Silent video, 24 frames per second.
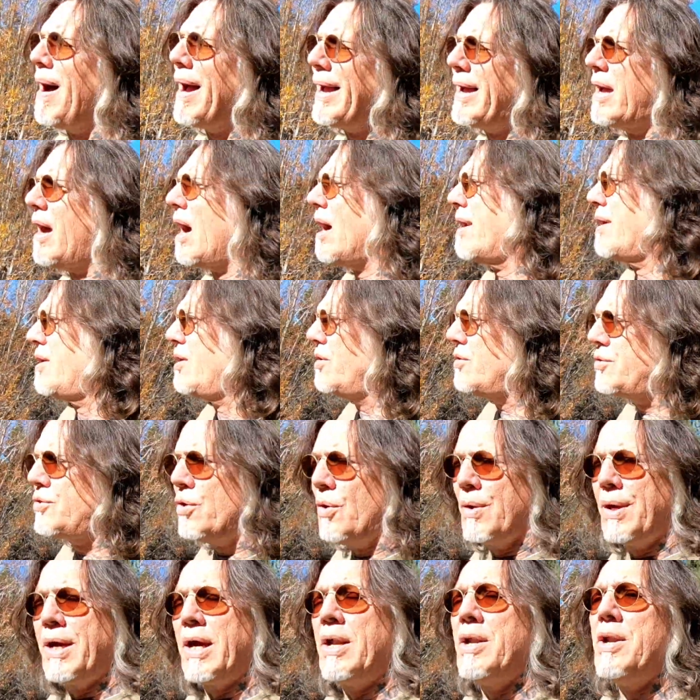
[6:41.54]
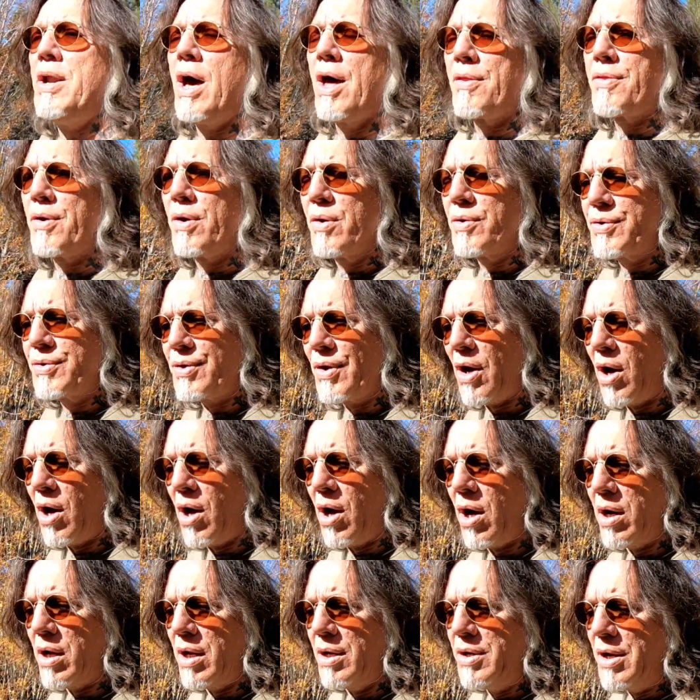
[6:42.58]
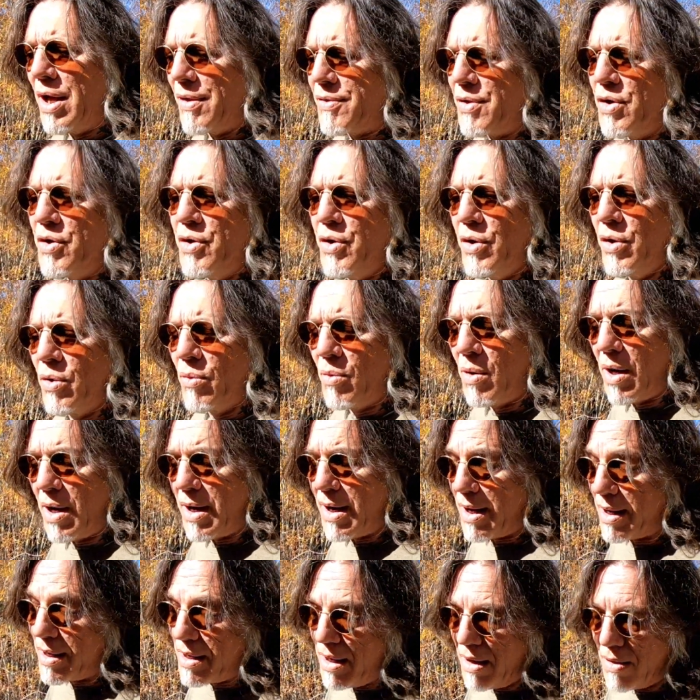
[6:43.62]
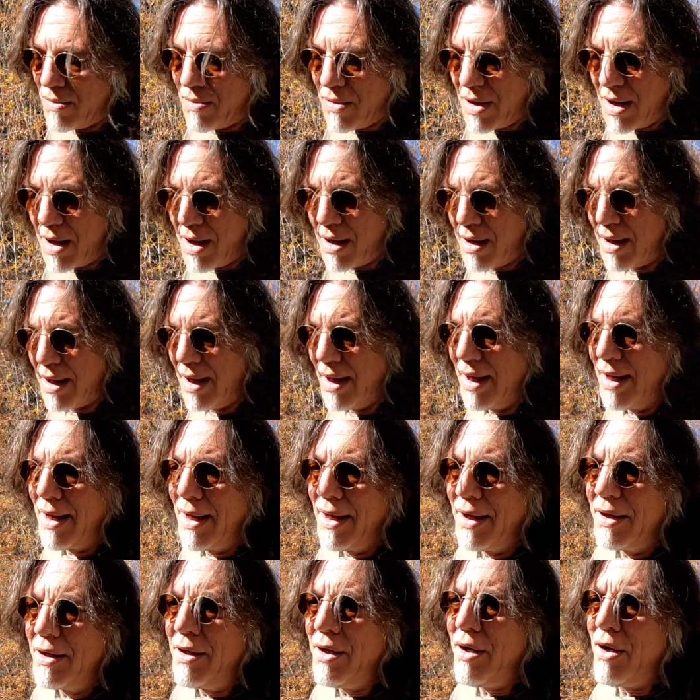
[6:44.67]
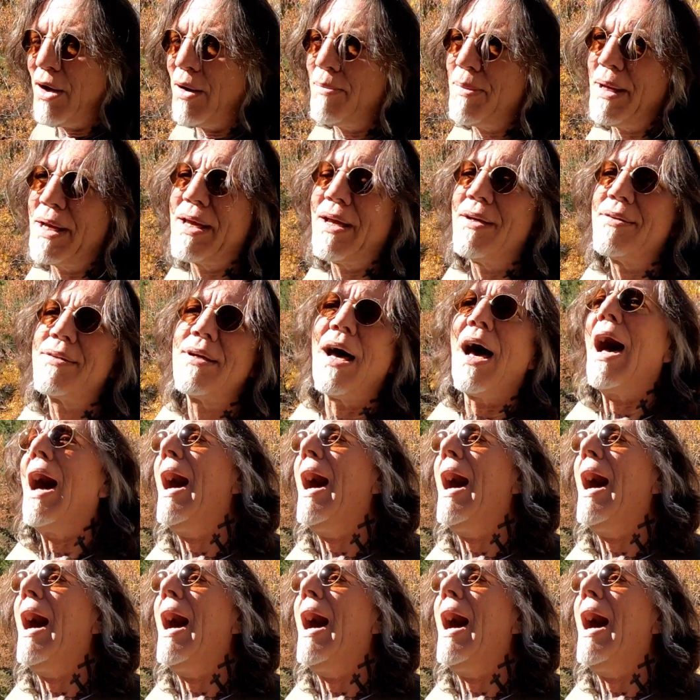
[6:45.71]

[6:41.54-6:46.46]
my God, are you doing another song, another new one? I go, well, because